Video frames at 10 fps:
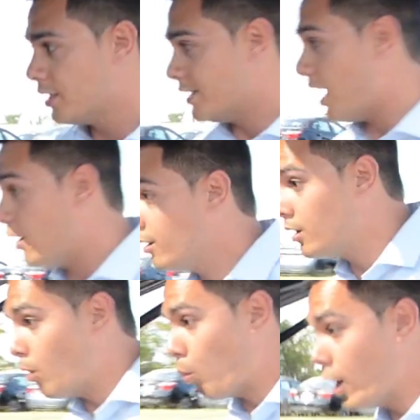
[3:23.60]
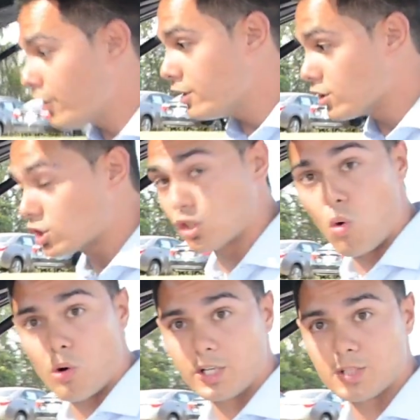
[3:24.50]
Now, whether you're
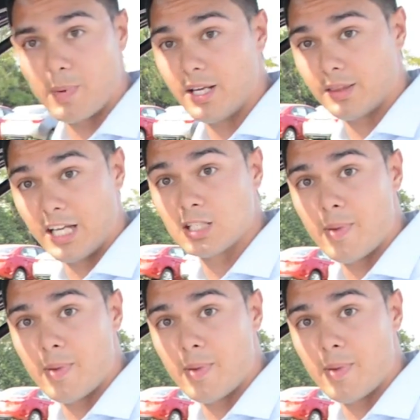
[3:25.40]
storing things